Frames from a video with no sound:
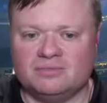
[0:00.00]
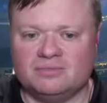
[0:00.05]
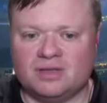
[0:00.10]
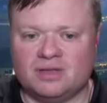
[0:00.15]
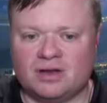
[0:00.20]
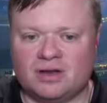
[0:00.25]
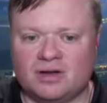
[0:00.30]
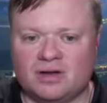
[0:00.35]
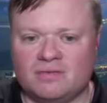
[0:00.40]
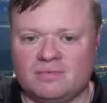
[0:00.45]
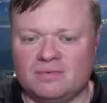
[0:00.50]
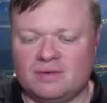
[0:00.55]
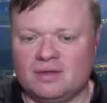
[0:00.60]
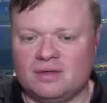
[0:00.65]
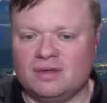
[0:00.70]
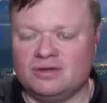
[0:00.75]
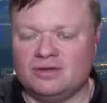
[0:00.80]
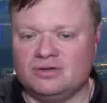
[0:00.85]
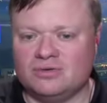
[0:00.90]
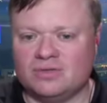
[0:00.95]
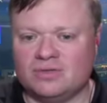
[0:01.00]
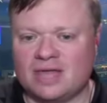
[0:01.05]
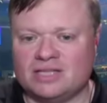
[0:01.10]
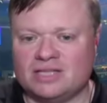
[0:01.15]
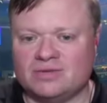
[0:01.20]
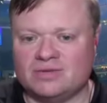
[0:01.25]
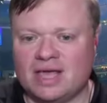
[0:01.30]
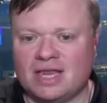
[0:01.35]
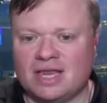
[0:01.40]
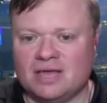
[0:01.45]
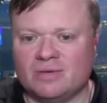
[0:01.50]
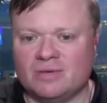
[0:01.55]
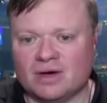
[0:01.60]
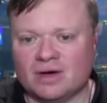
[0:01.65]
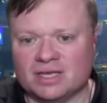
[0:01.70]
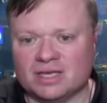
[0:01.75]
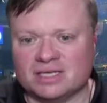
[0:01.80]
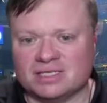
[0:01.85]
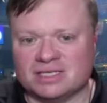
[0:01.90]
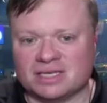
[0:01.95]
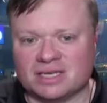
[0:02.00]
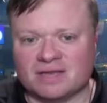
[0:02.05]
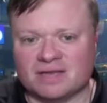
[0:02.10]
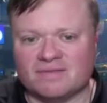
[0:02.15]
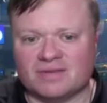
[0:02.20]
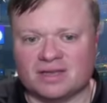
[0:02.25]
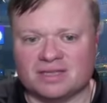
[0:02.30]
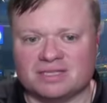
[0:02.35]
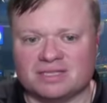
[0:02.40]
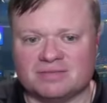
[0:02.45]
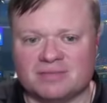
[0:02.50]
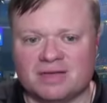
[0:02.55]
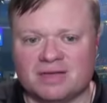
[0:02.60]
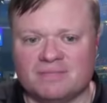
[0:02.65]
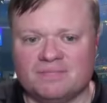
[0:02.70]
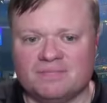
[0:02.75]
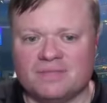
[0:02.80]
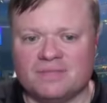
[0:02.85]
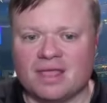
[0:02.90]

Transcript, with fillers: you know do that to anyone is significant to me